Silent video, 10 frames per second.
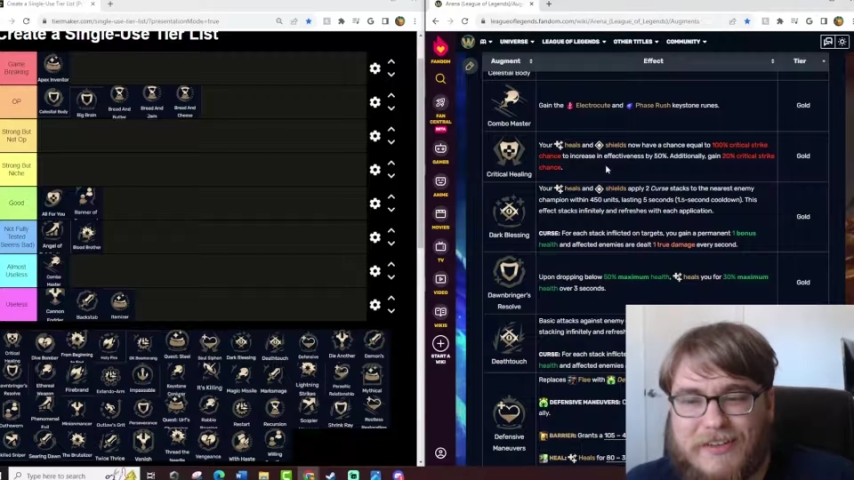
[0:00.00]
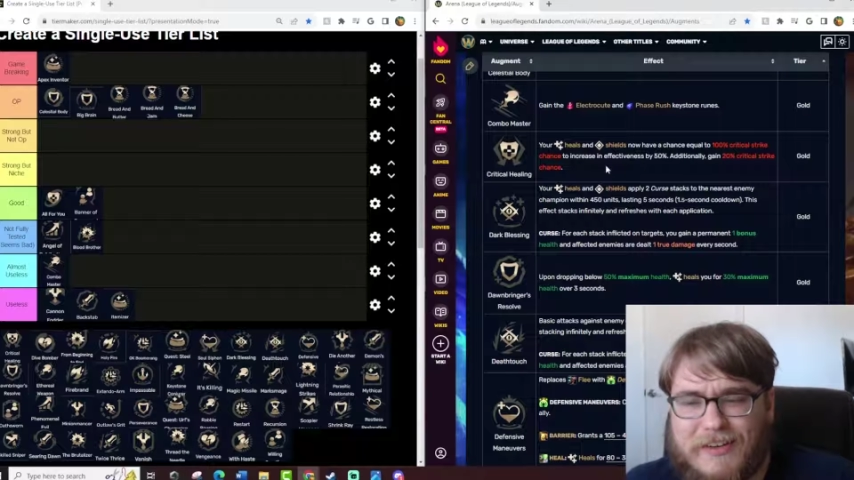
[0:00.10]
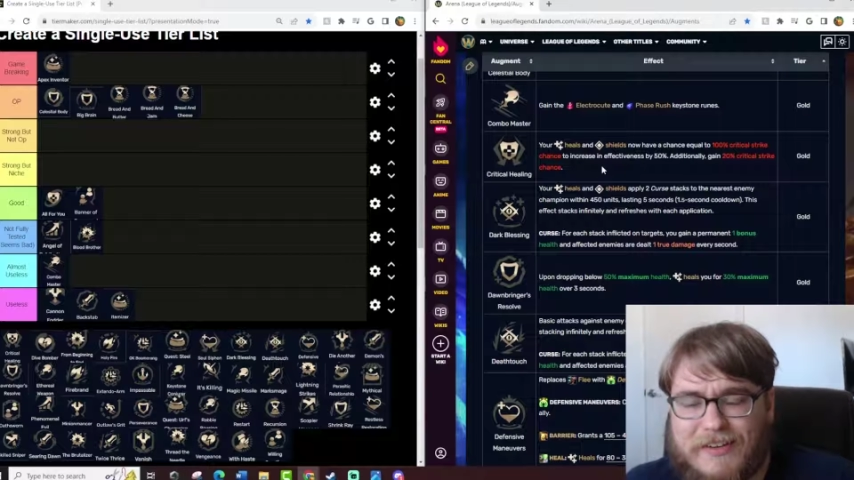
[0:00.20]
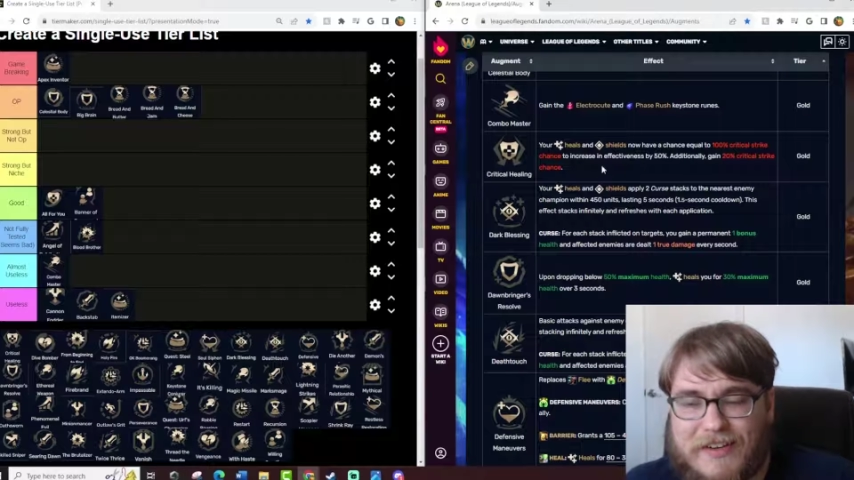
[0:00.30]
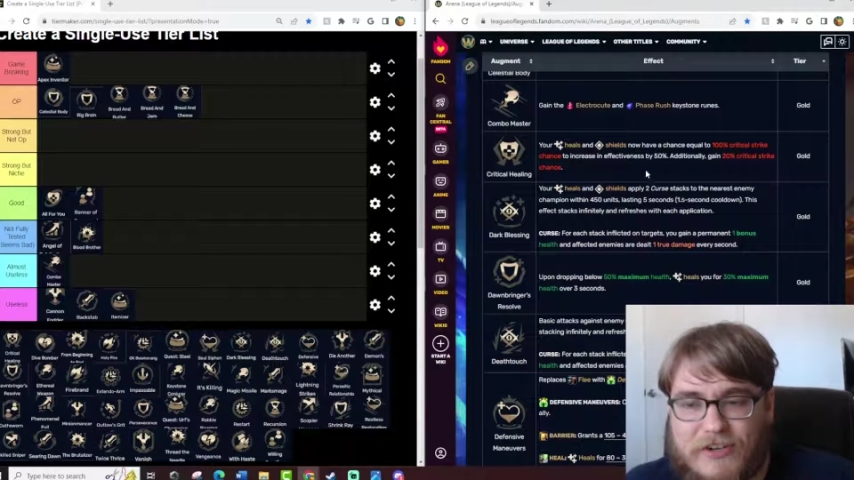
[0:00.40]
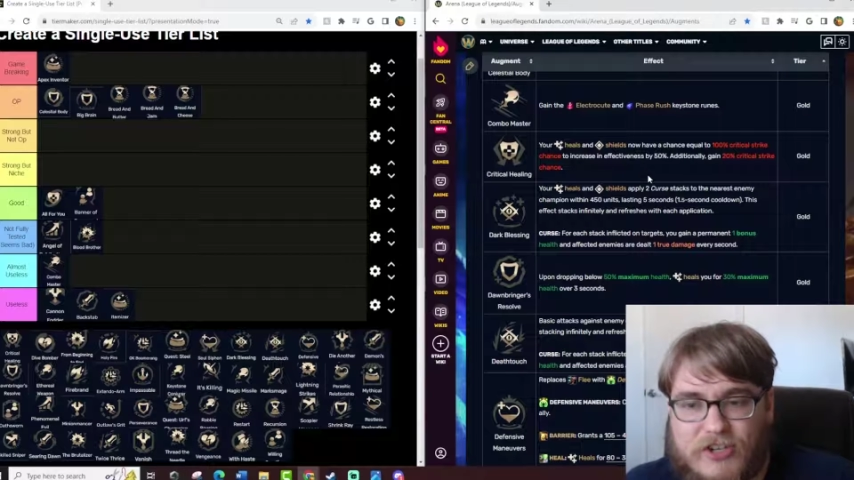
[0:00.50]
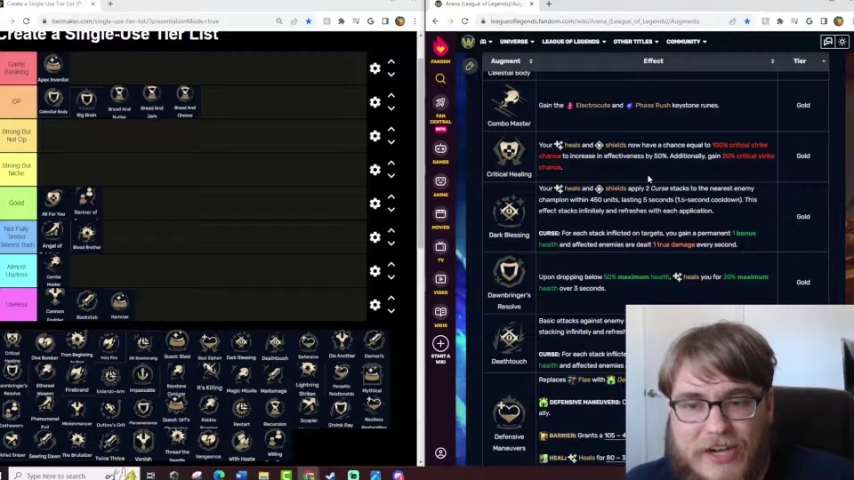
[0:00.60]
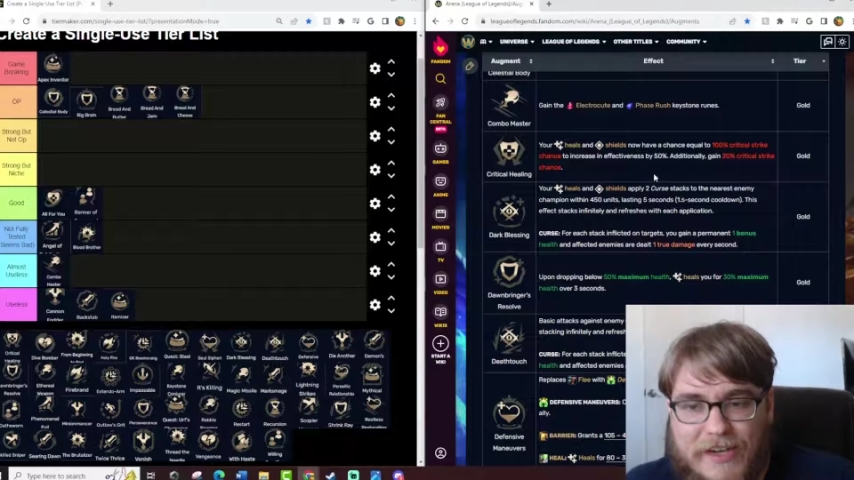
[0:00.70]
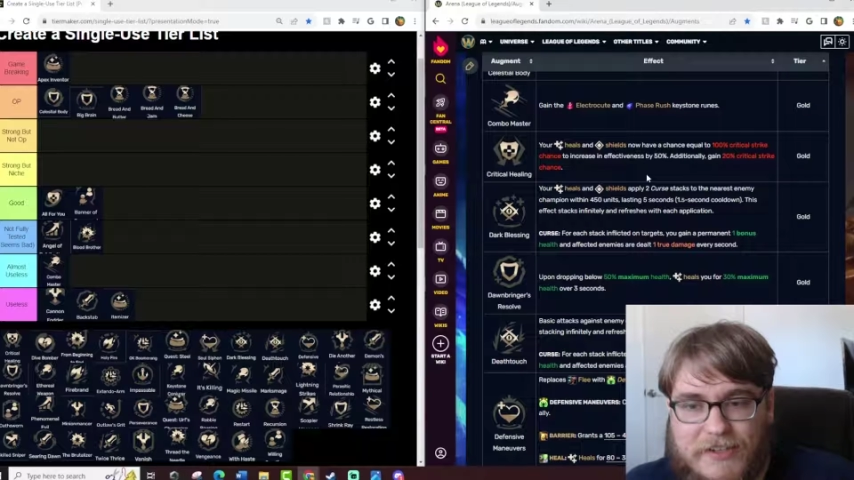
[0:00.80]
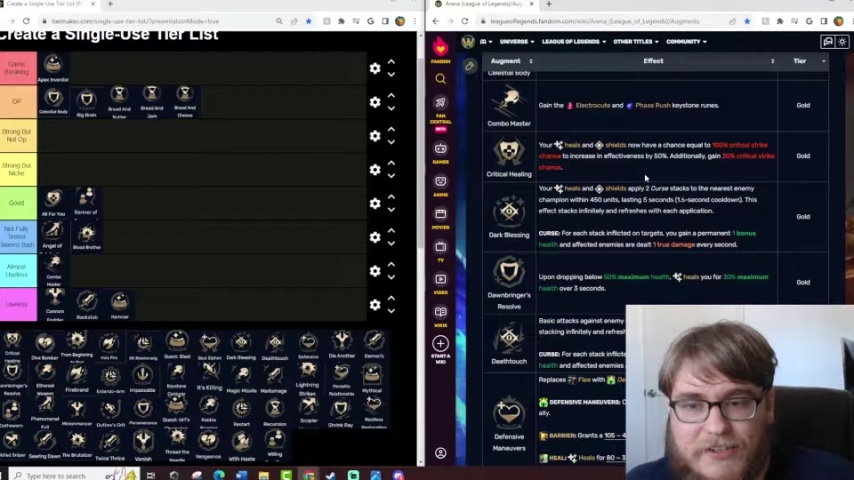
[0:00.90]
on
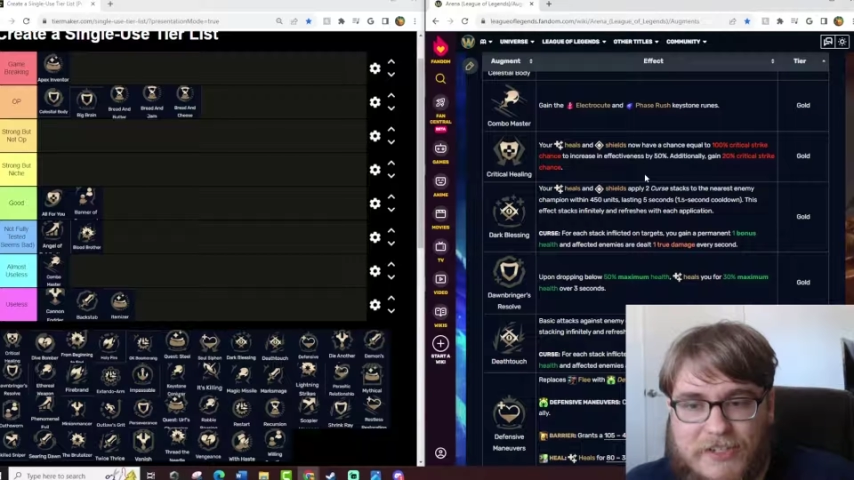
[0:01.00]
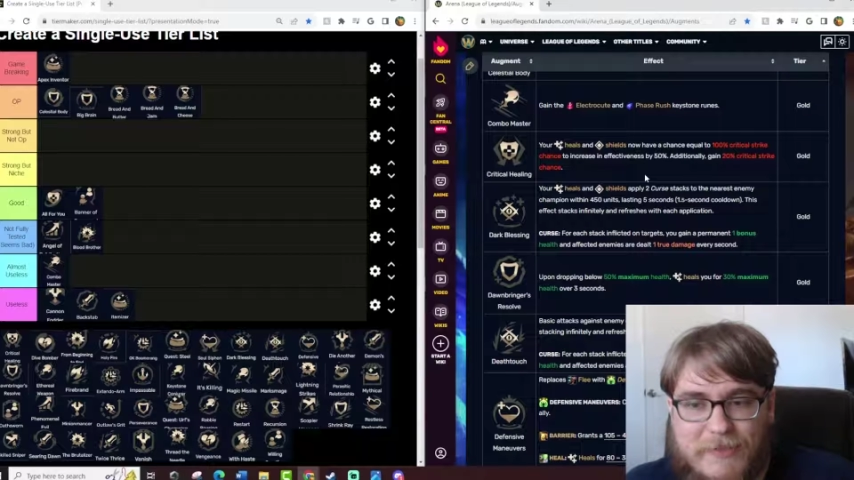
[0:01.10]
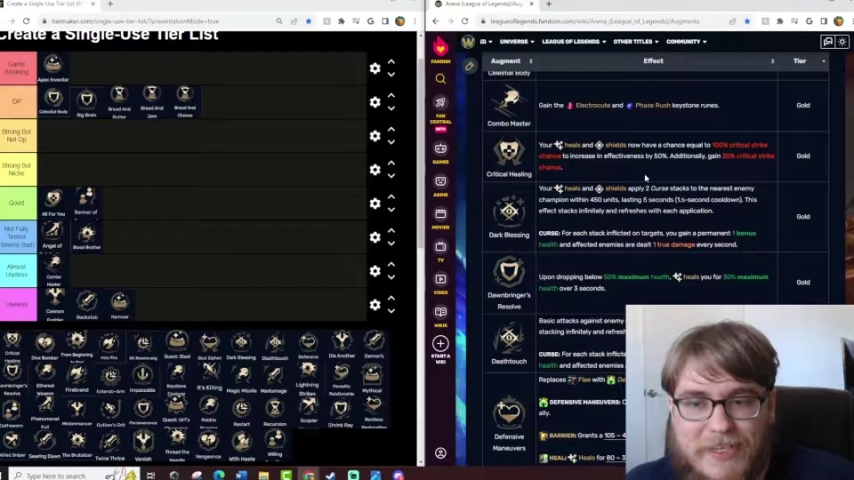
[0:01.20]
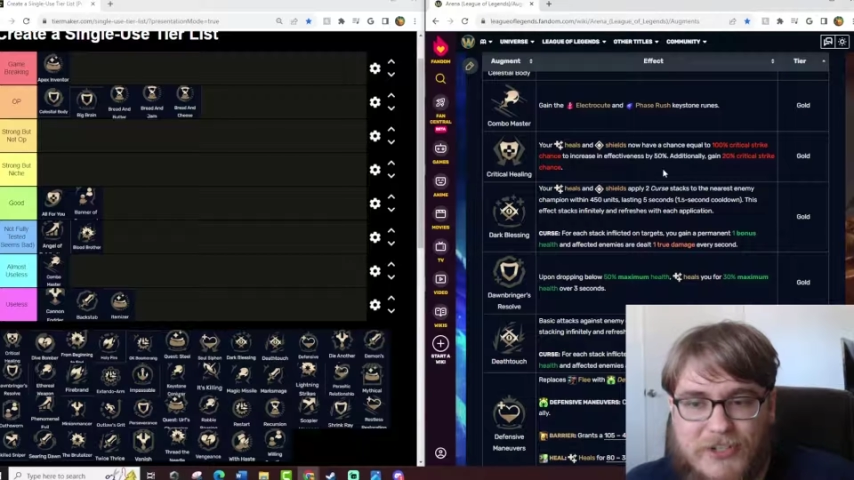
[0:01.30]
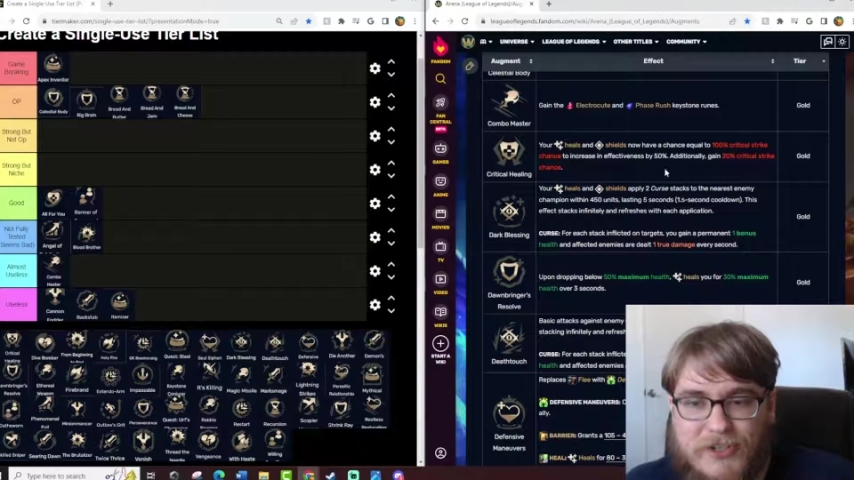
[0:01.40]
enchanters because